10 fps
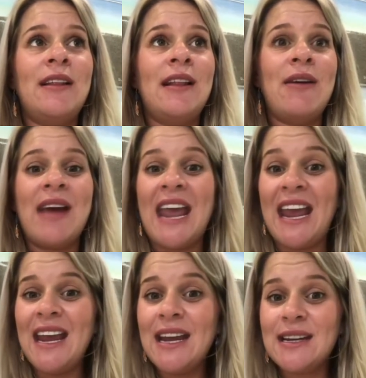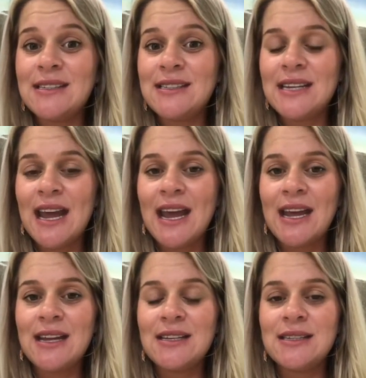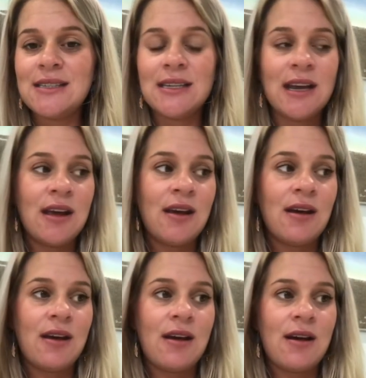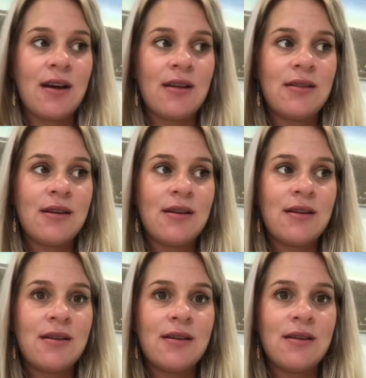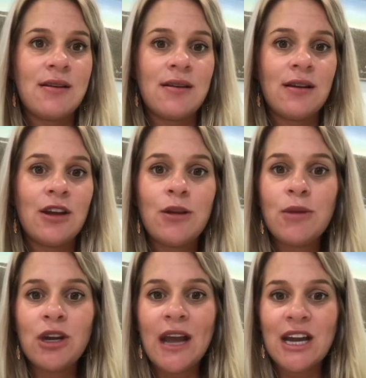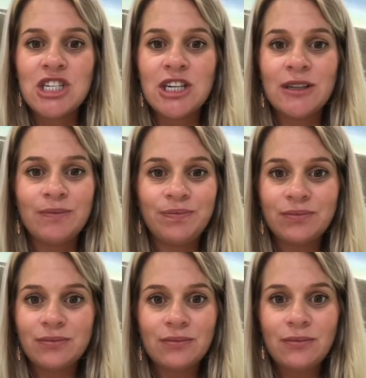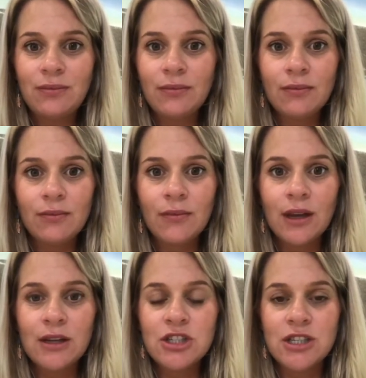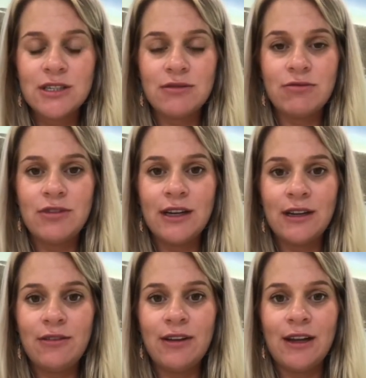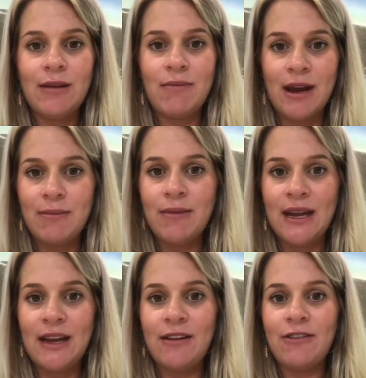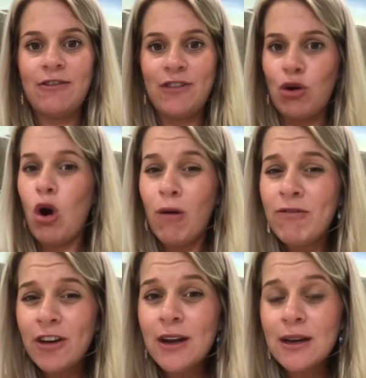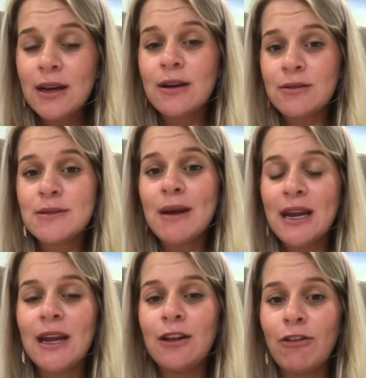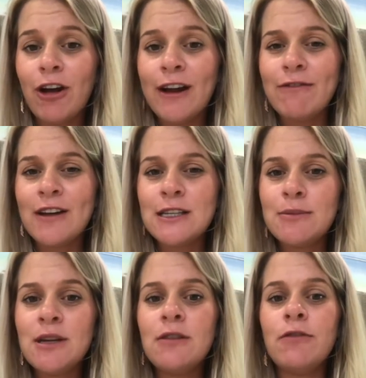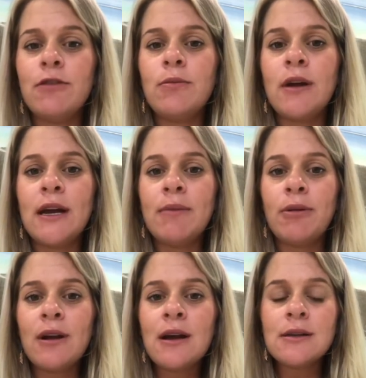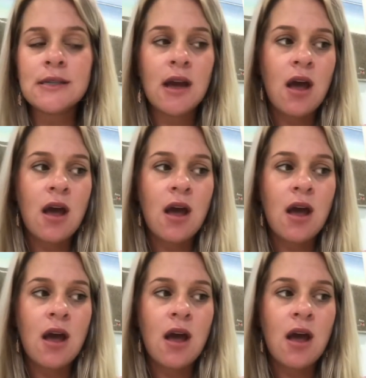They were eased, and the communication just really, really made me feel confident, and I was making the right investment for my product.